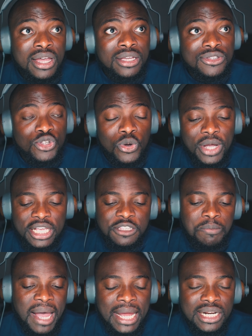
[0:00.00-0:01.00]
So it's
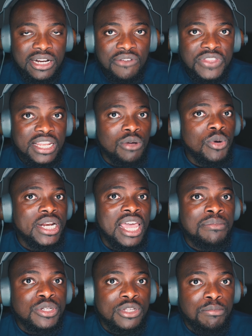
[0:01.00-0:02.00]
bad enough that they weren't
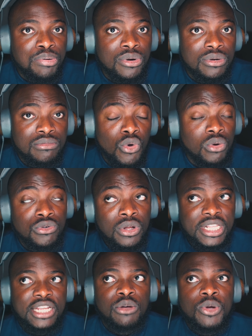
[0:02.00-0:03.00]
able to put, not
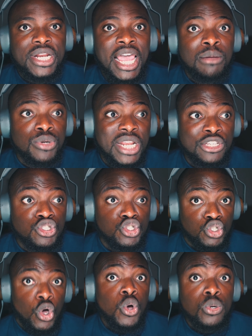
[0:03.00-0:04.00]
that they weren't able, they
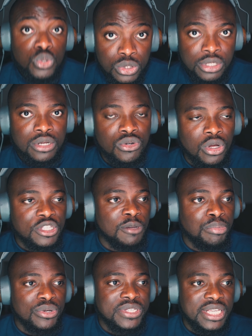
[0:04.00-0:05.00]
chose not to
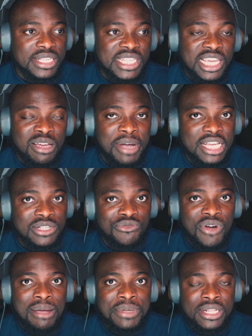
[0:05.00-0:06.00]
put 6 gigabytes of
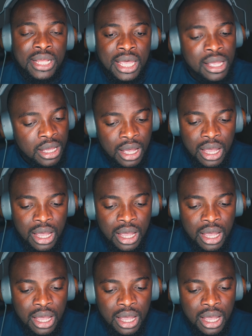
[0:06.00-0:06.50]
RAM in there.